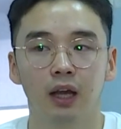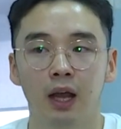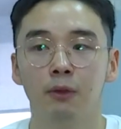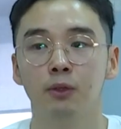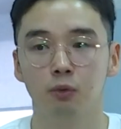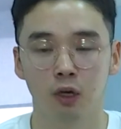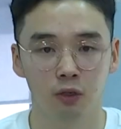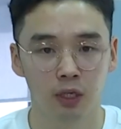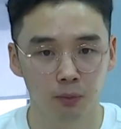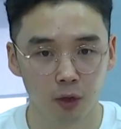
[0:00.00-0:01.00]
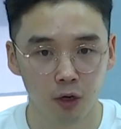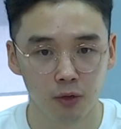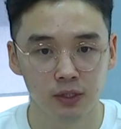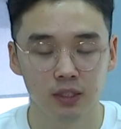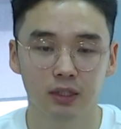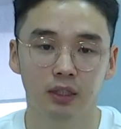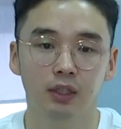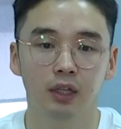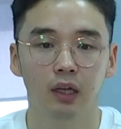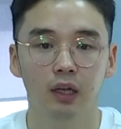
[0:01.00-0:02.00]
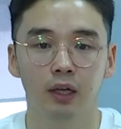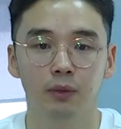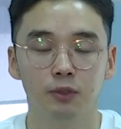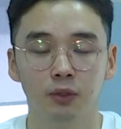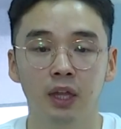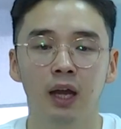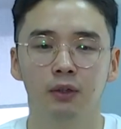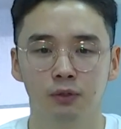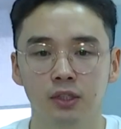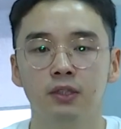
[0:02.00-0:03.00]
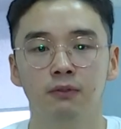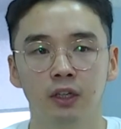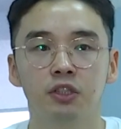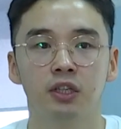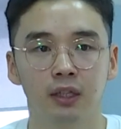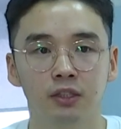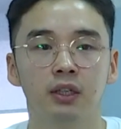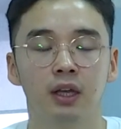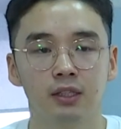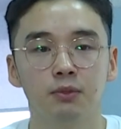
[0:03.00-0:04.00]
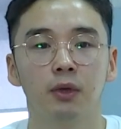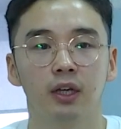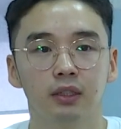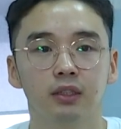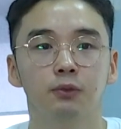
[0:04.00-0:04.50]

how the program goes. So that was a very challenging aspect.